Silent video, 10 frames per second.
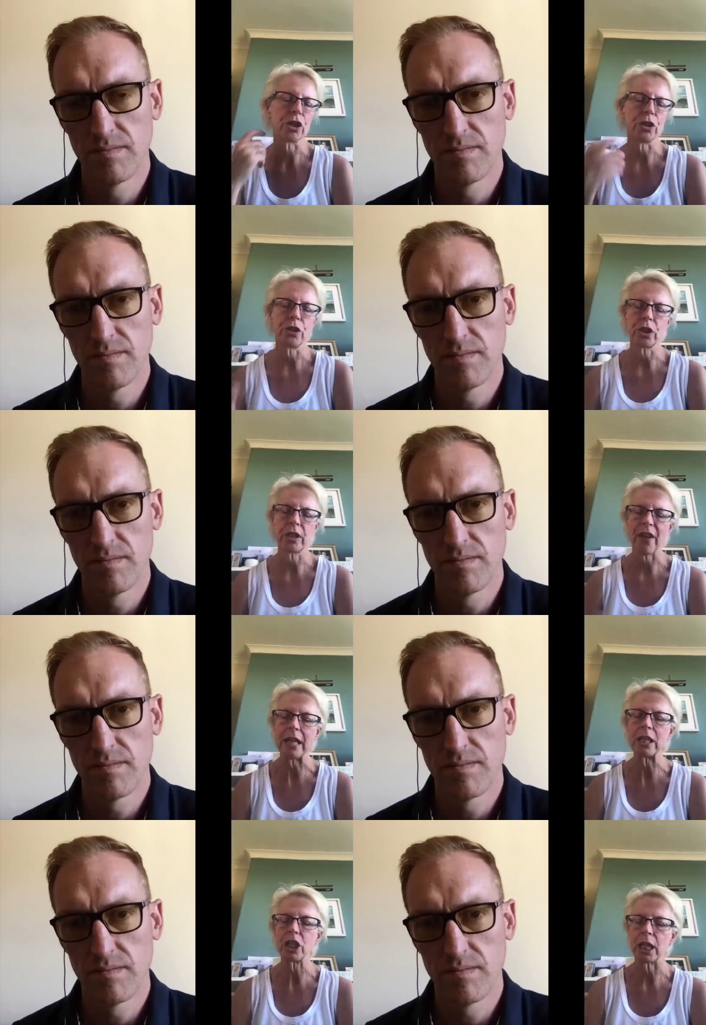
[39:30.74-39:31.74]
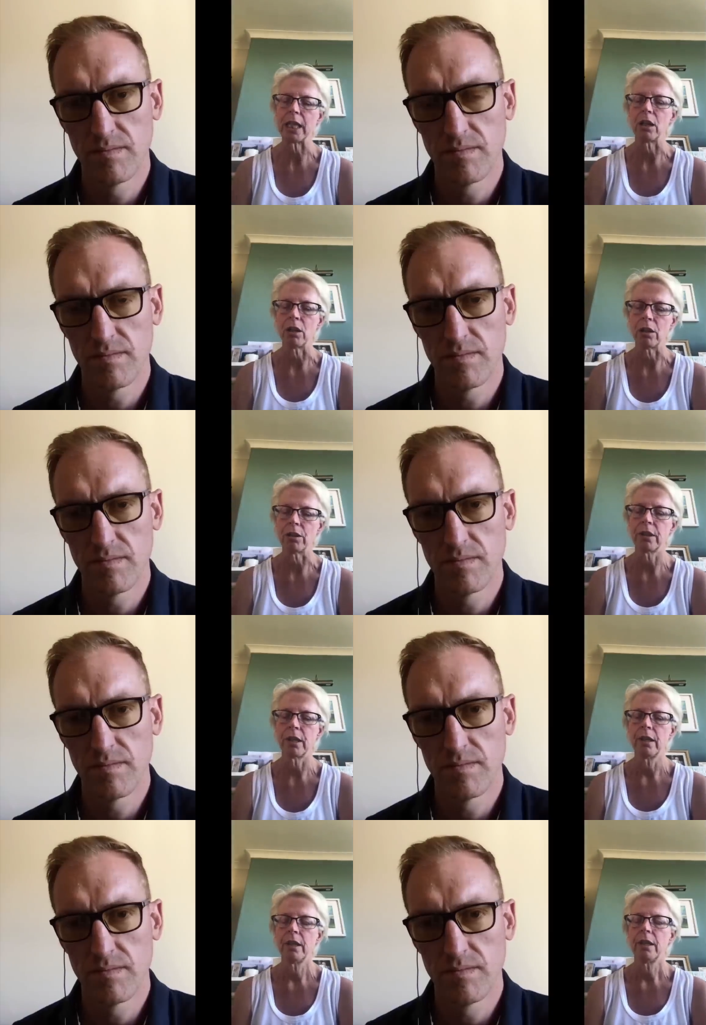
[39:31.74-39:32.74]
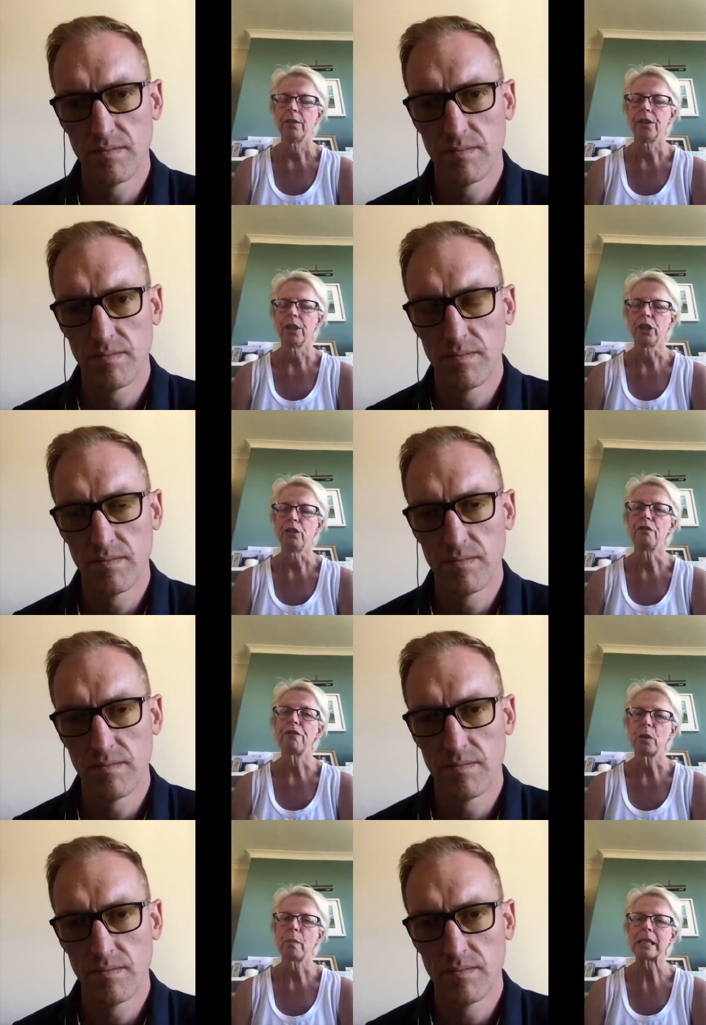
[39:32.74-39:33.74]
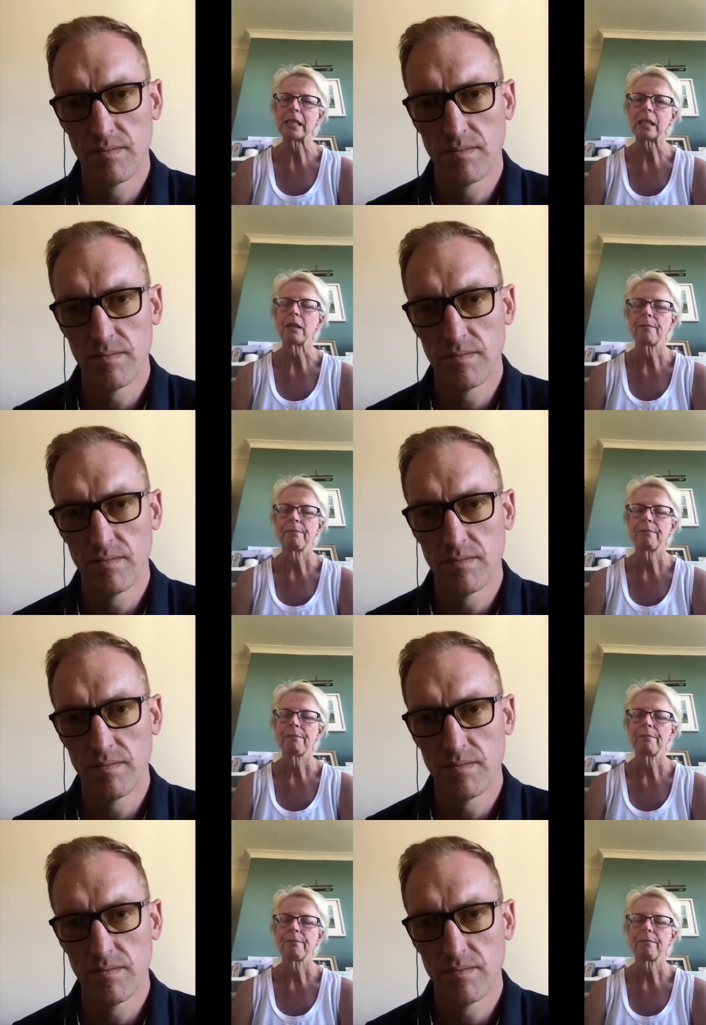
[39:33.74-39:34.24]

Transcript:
Speaker 1: you just eventually learn that you feel better.